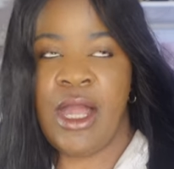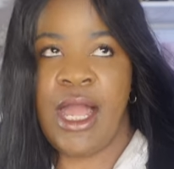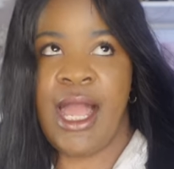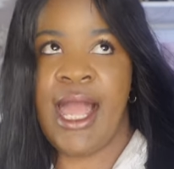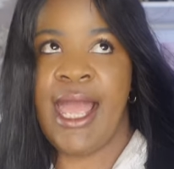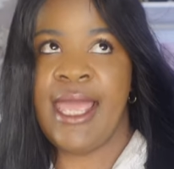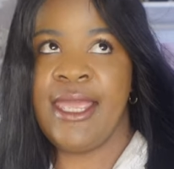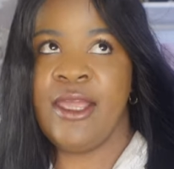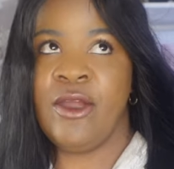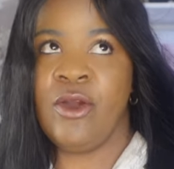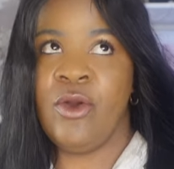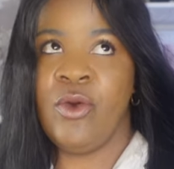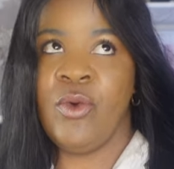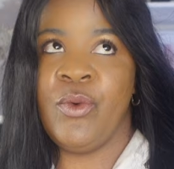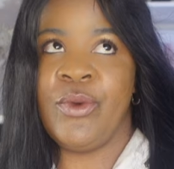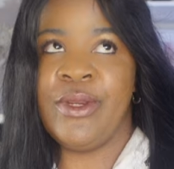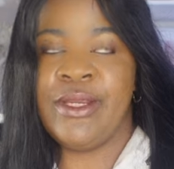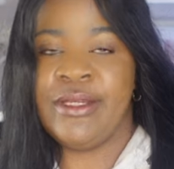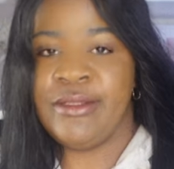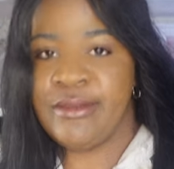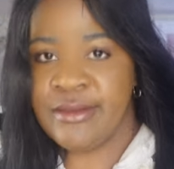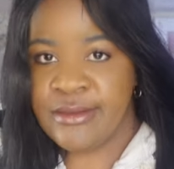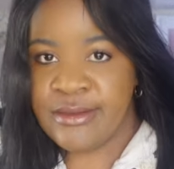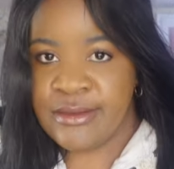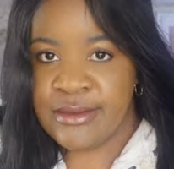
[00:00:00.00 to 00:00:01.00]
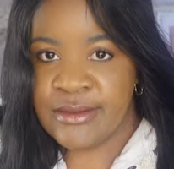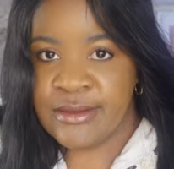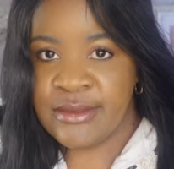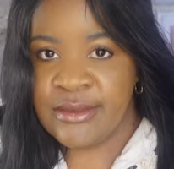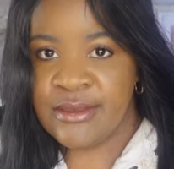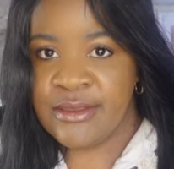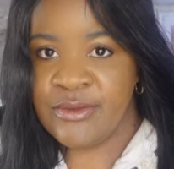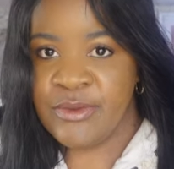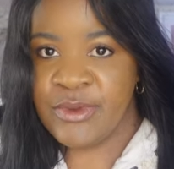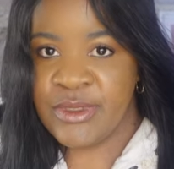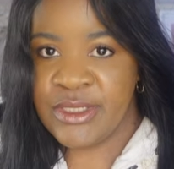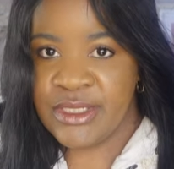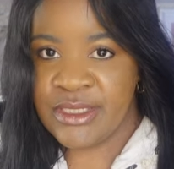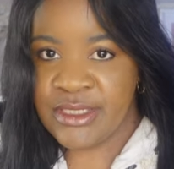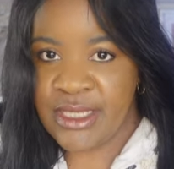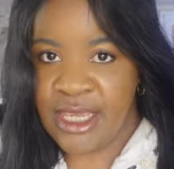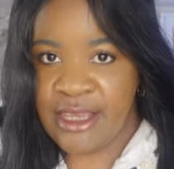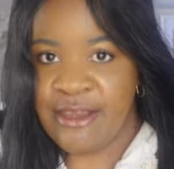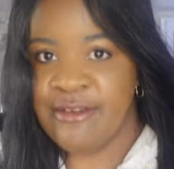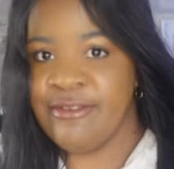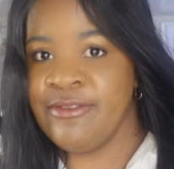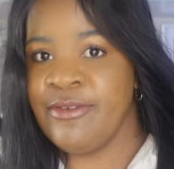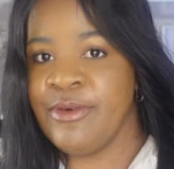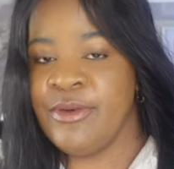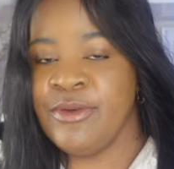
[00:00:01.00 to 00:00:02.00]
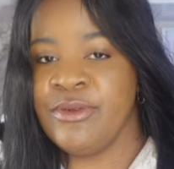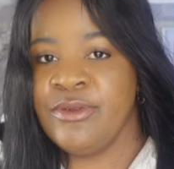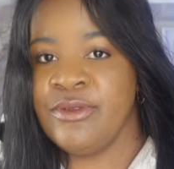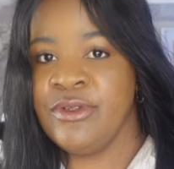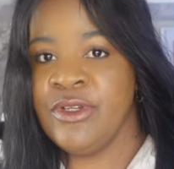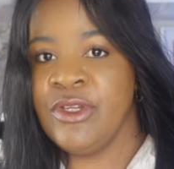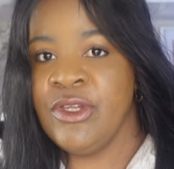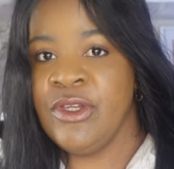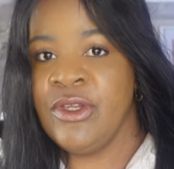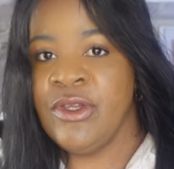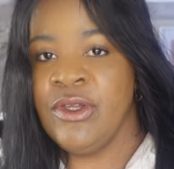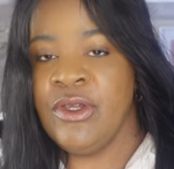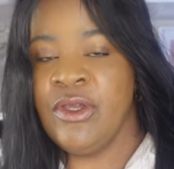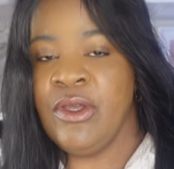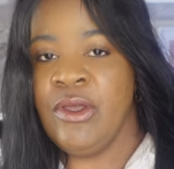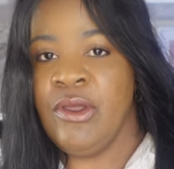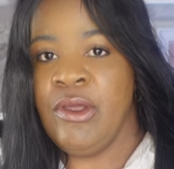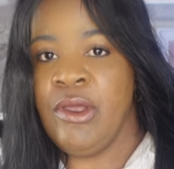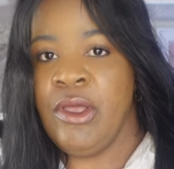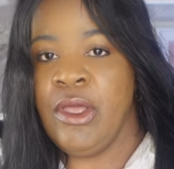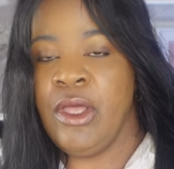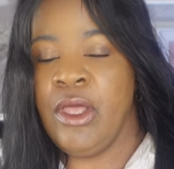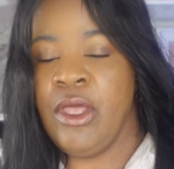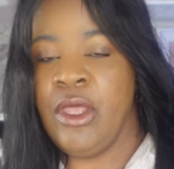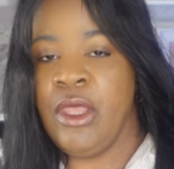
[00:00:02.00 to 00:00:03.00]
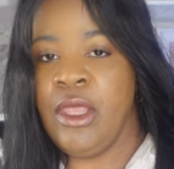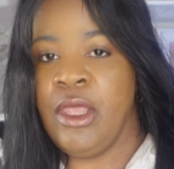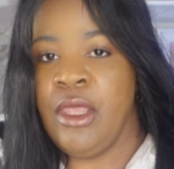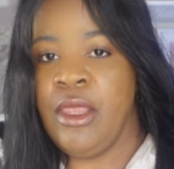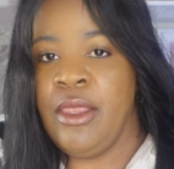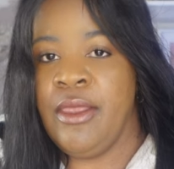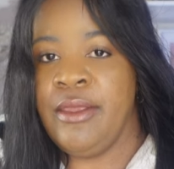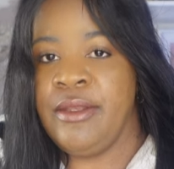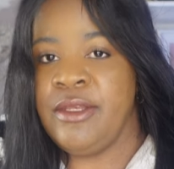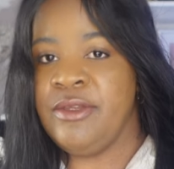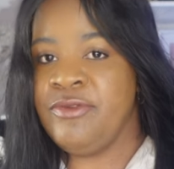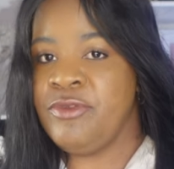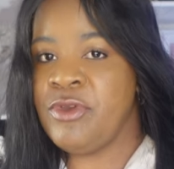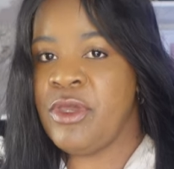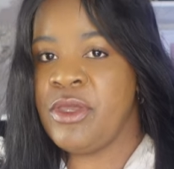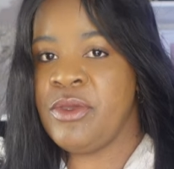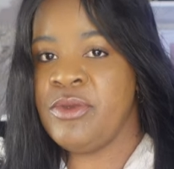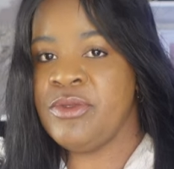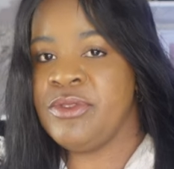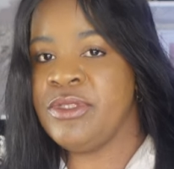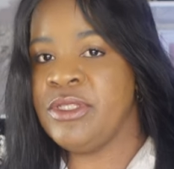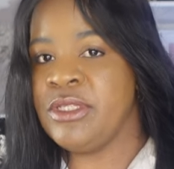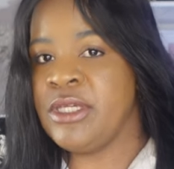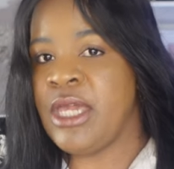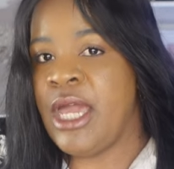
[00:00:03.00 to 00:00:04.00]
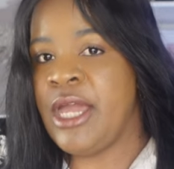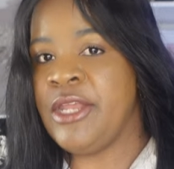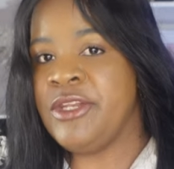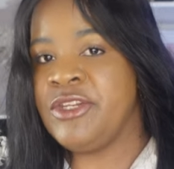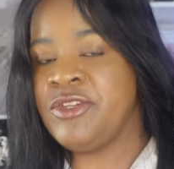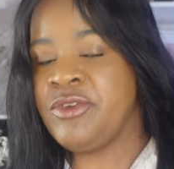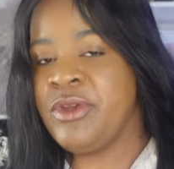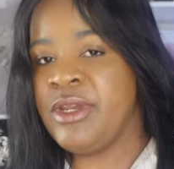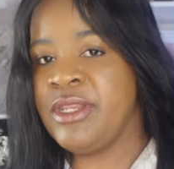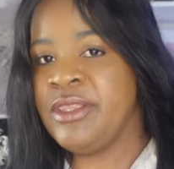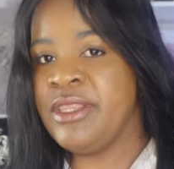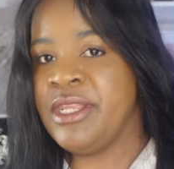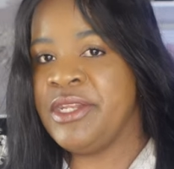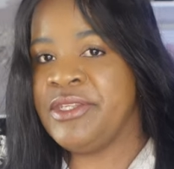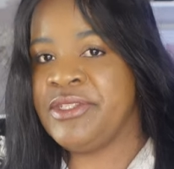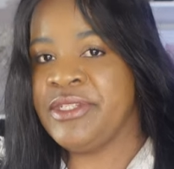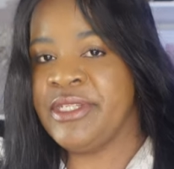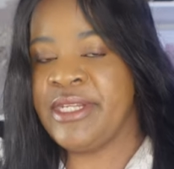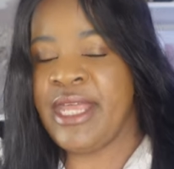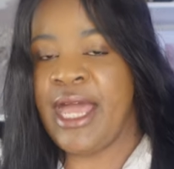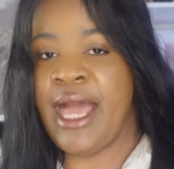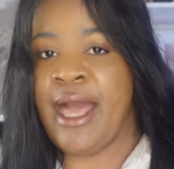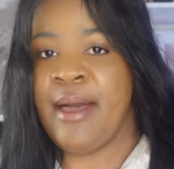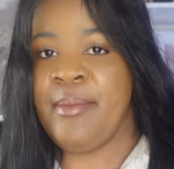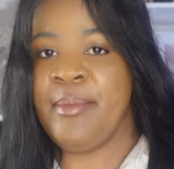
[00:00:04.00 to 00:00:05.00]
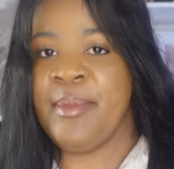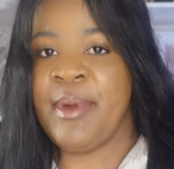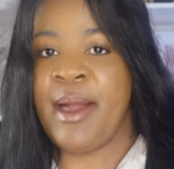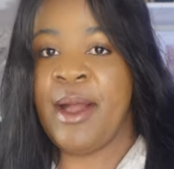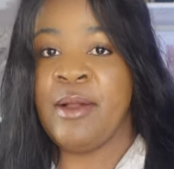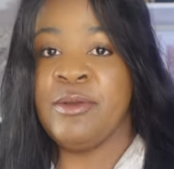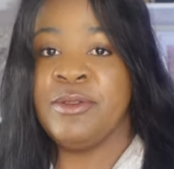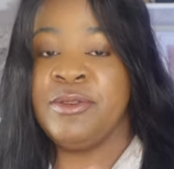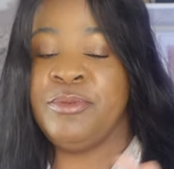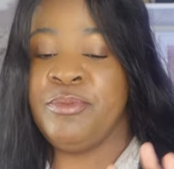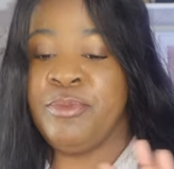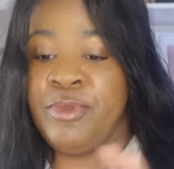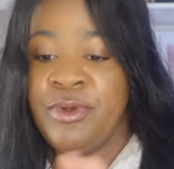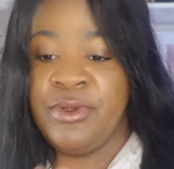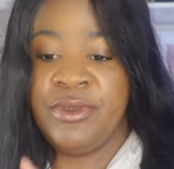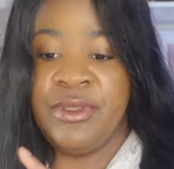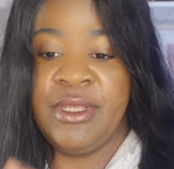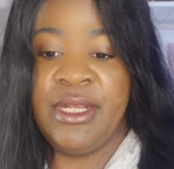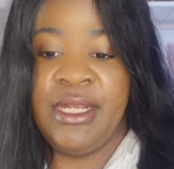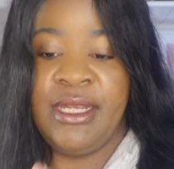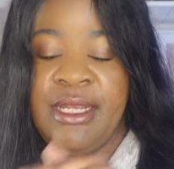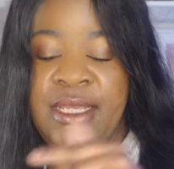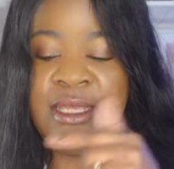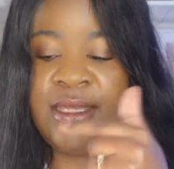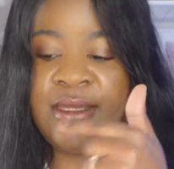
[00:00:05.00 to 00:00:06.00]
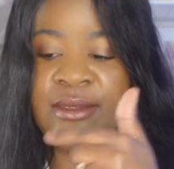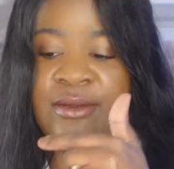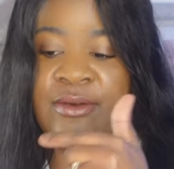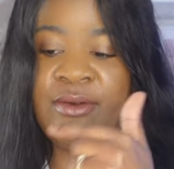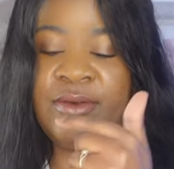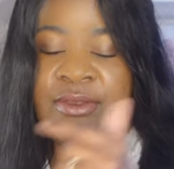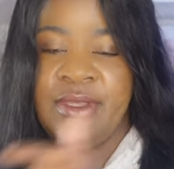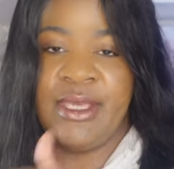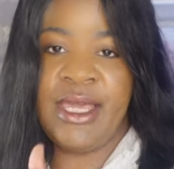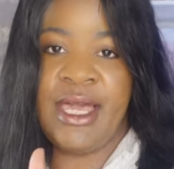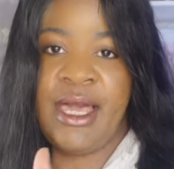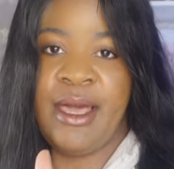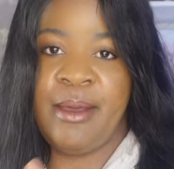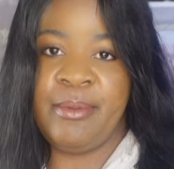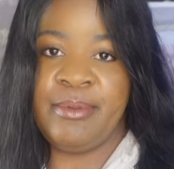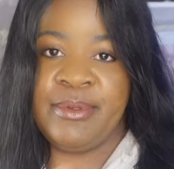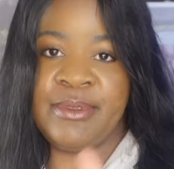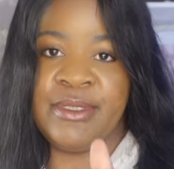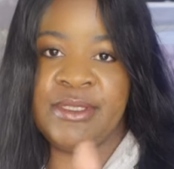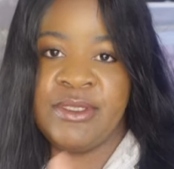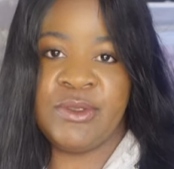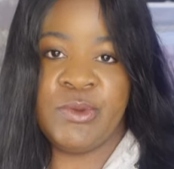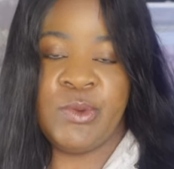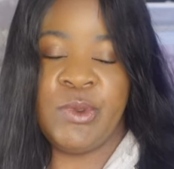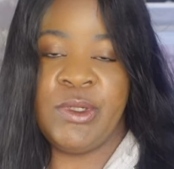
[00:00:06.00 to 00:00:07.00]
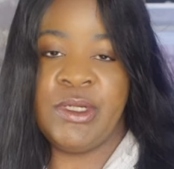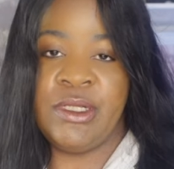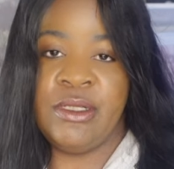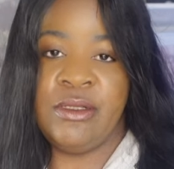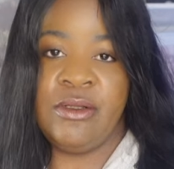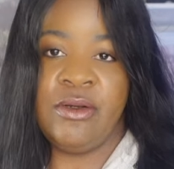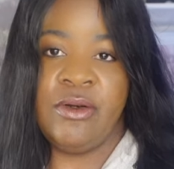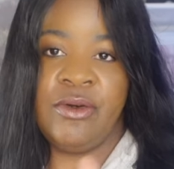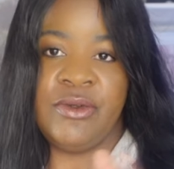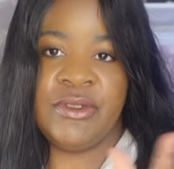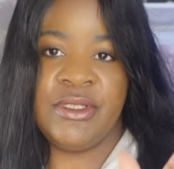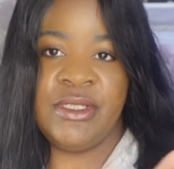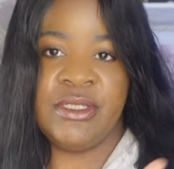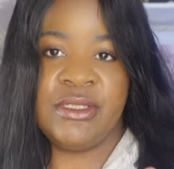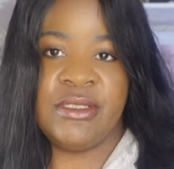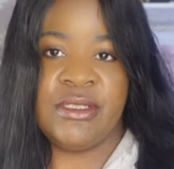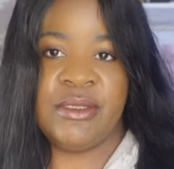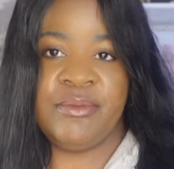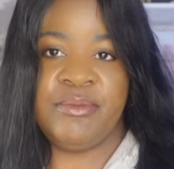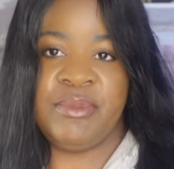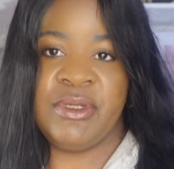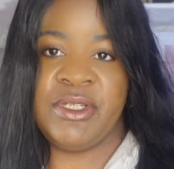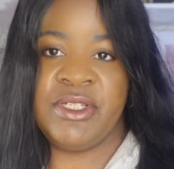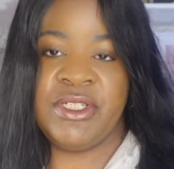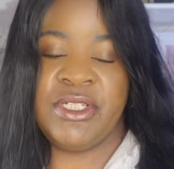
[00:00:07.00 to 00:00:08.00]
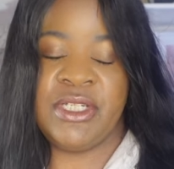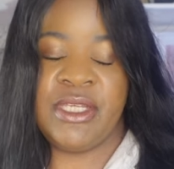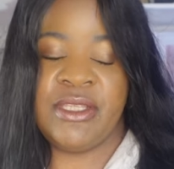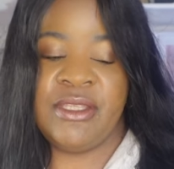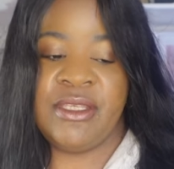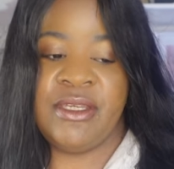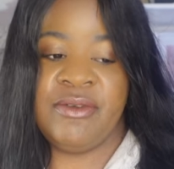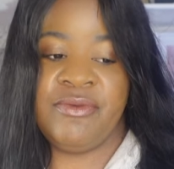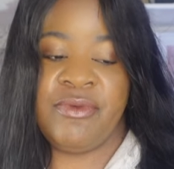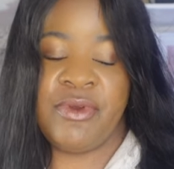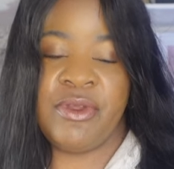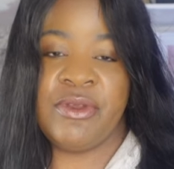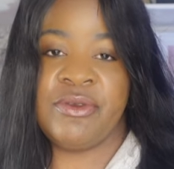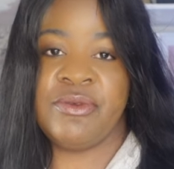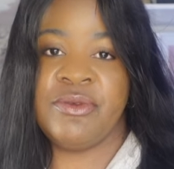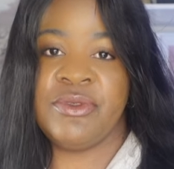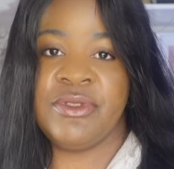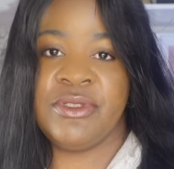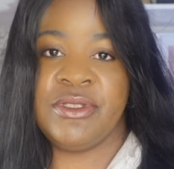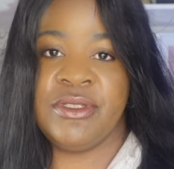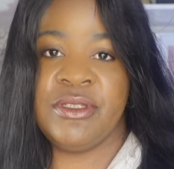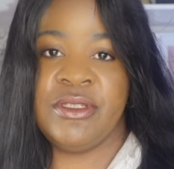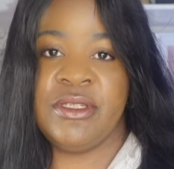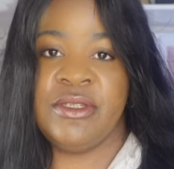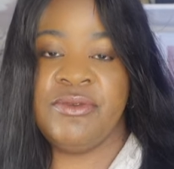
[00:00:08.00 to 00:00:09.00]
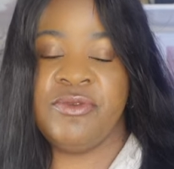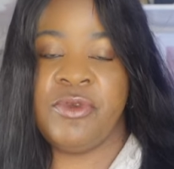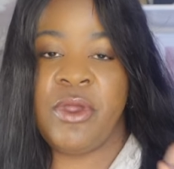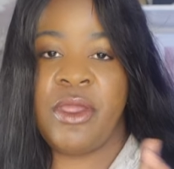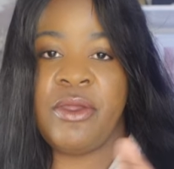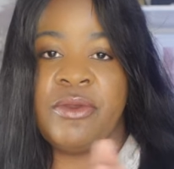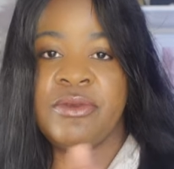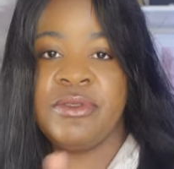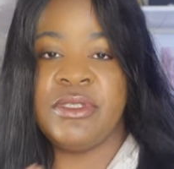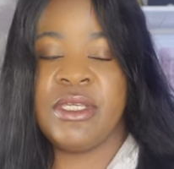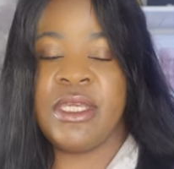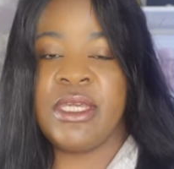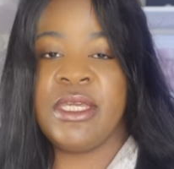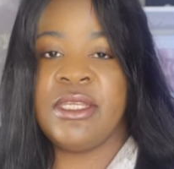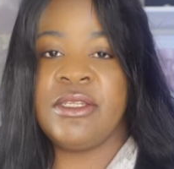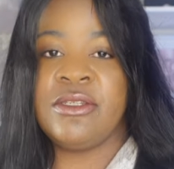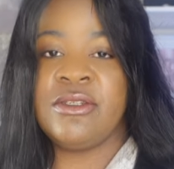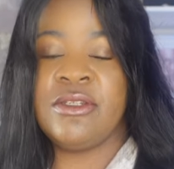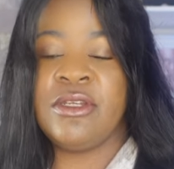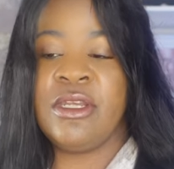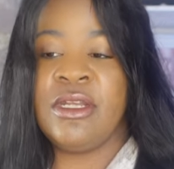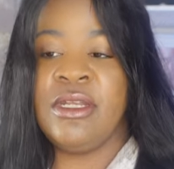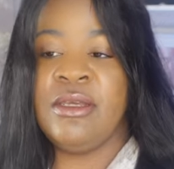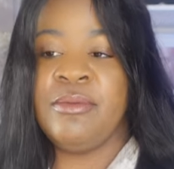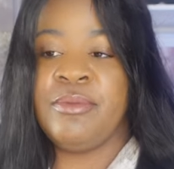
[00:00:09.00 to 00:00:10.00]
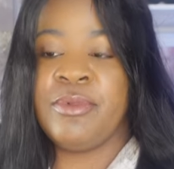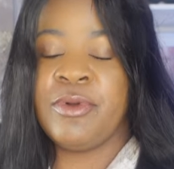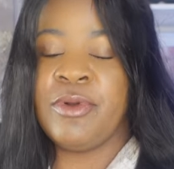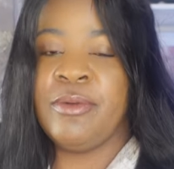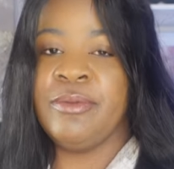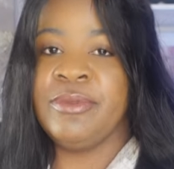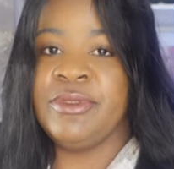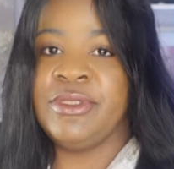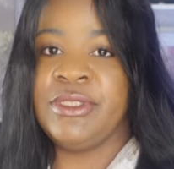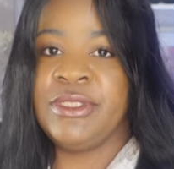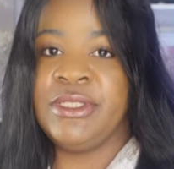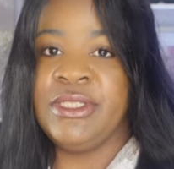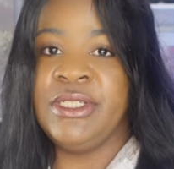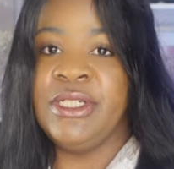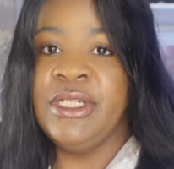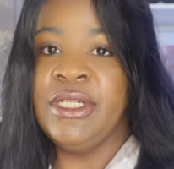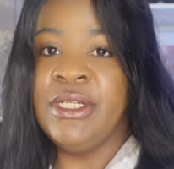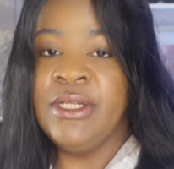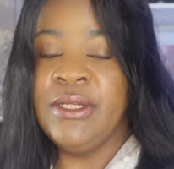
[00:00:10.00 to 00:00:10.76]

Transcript: iOS, which is iPhone uh, and if you are using Android, there is an app. I'll put the link on the apps as well, or this picture there for you to see if you are using a teleprompter.